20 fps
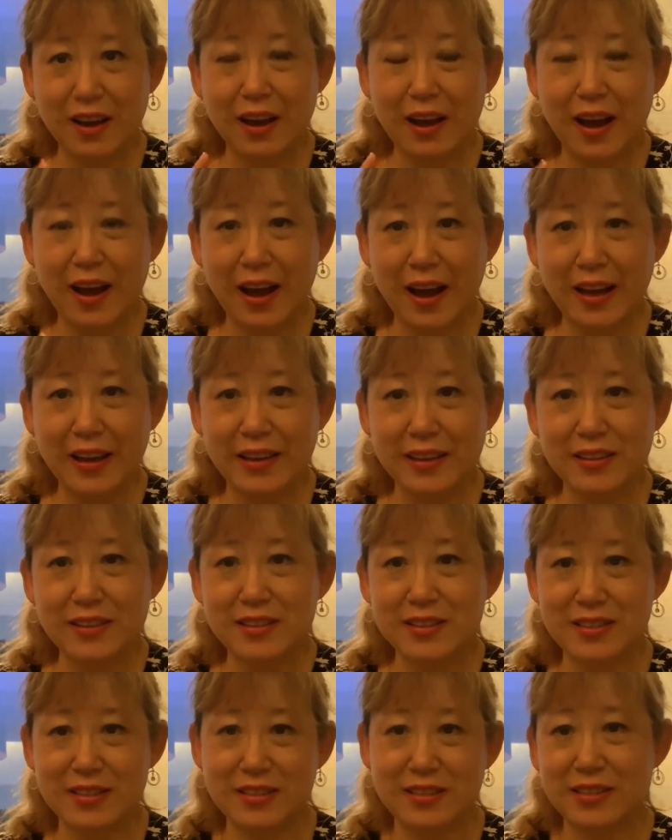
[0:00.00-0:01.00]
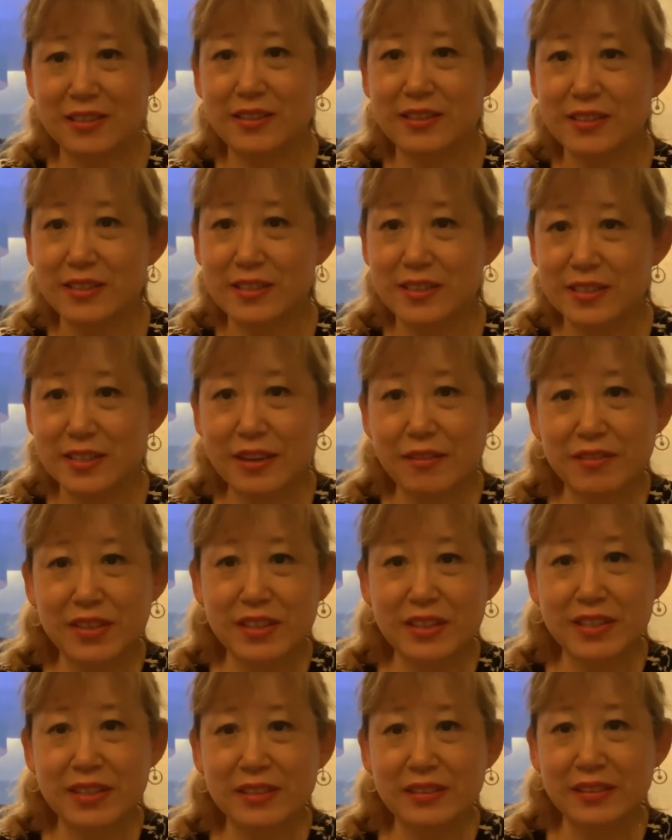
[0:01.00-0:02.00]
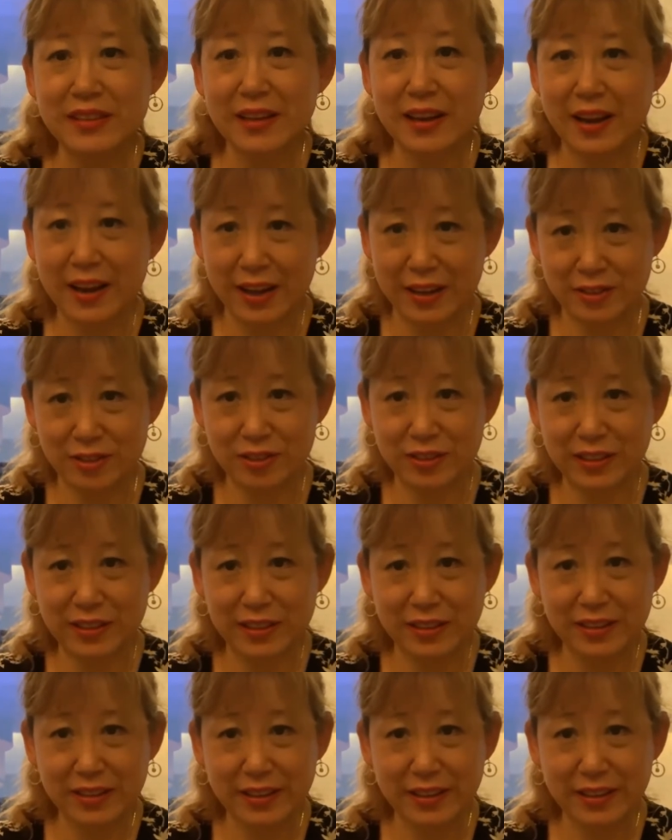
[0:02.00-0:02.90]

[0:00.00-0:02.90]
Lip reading: I eat 1700